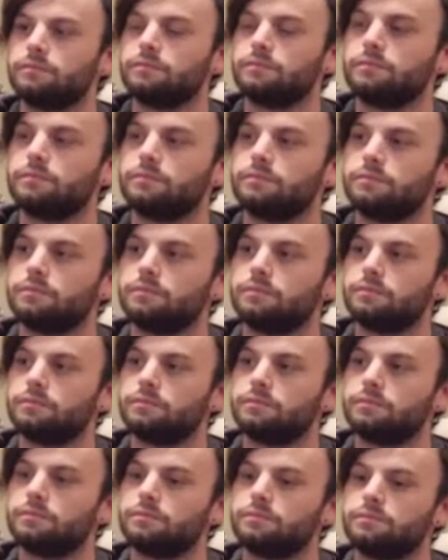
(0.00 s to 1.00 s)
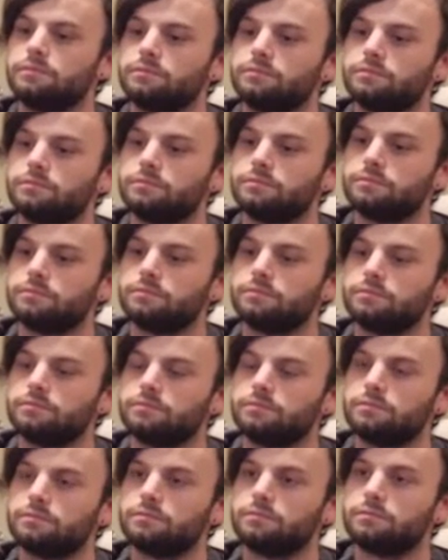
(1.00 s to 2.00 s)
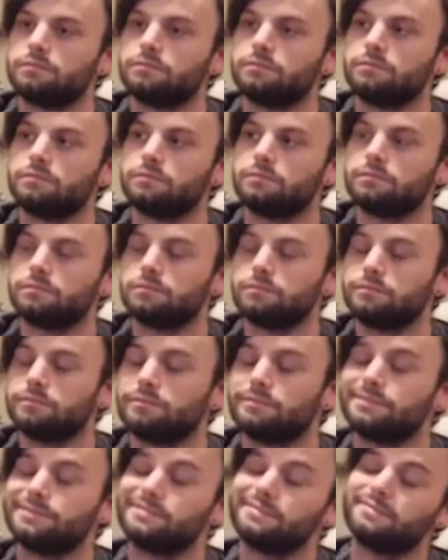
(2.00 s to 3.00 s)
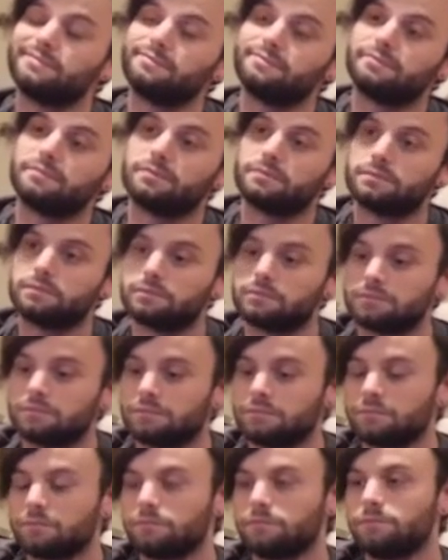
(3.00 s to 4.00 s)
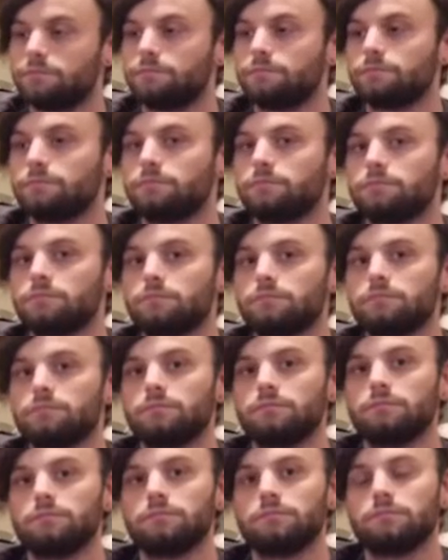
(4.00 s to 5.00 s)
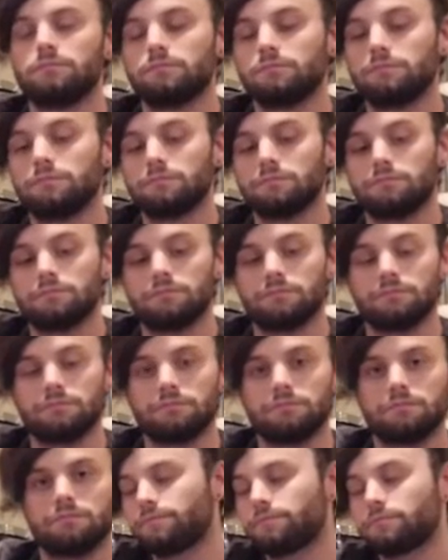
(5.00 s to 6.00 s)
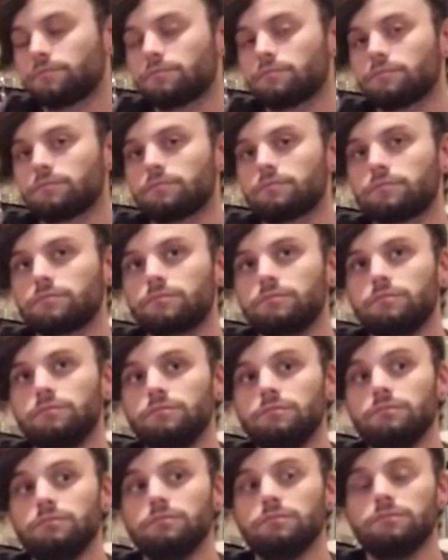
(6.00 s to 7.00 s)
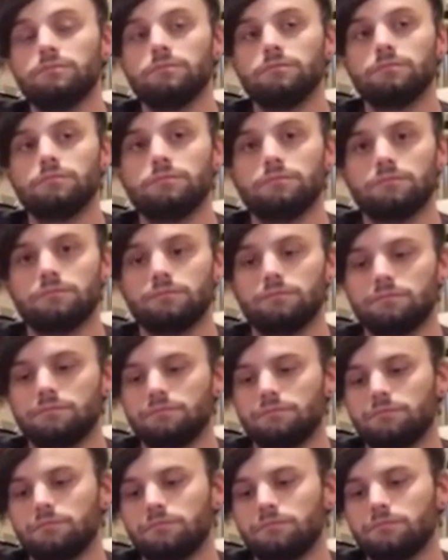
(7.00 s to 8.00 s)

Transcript: This person isn't speaking.